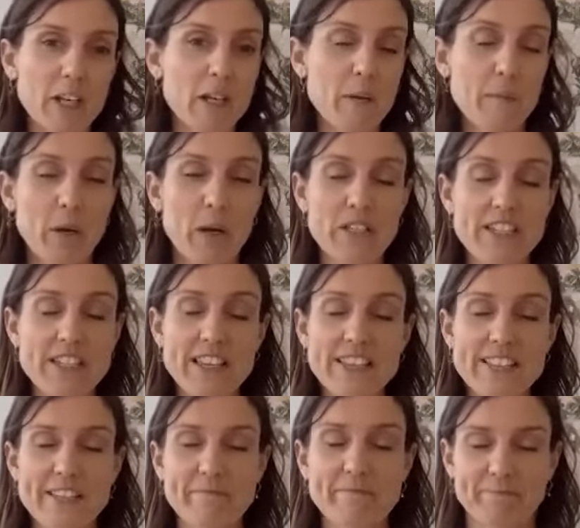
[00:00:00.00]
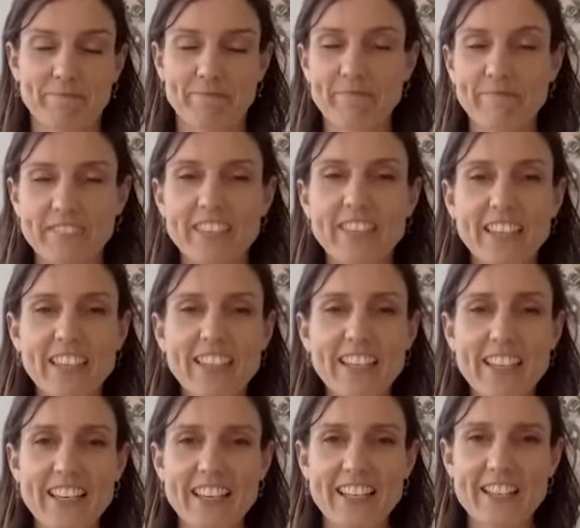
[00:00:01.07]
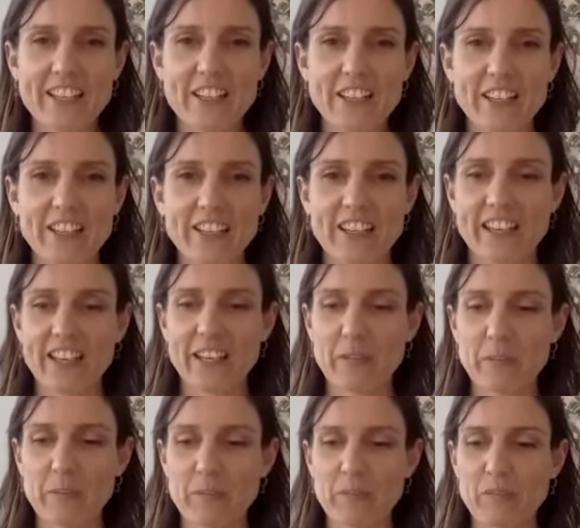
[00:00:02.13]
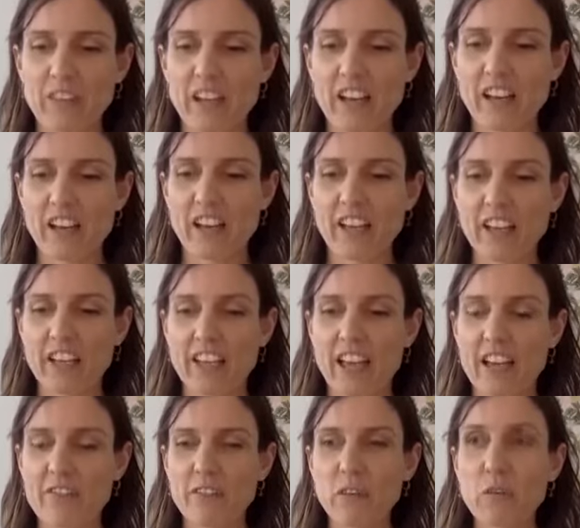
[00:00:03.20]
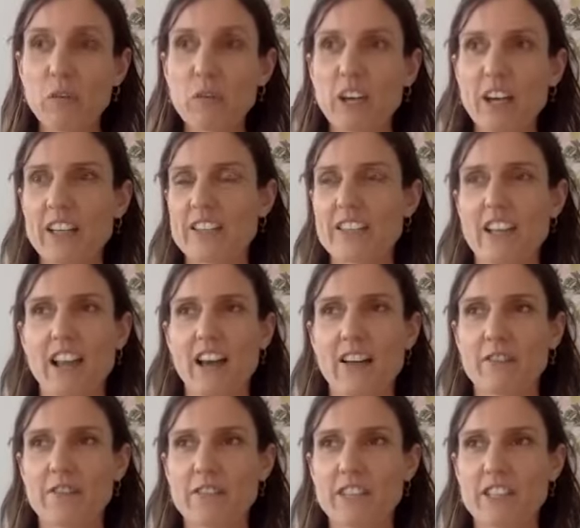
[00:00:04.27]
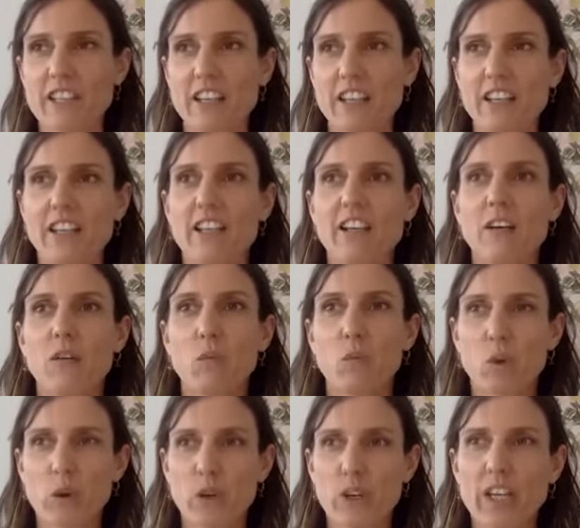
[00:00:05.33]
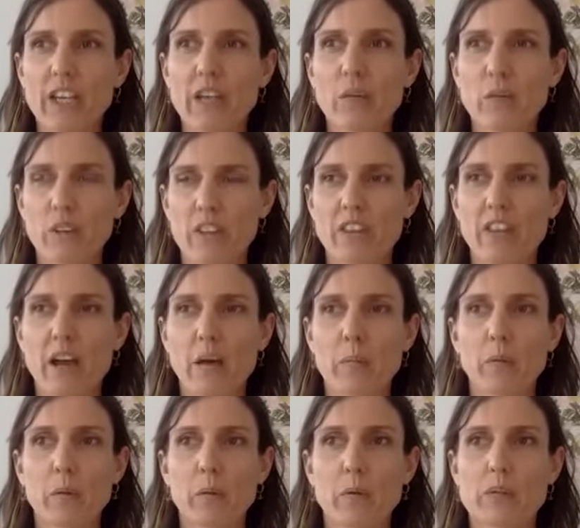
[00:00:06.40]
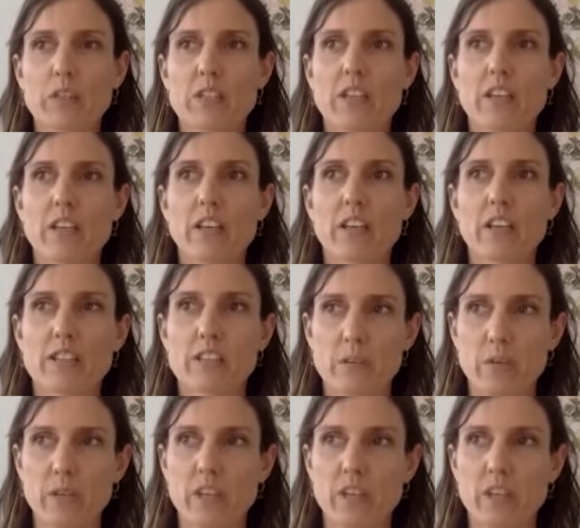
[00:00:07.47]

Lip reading: process. Yeah, so I have always loved working with couples, doing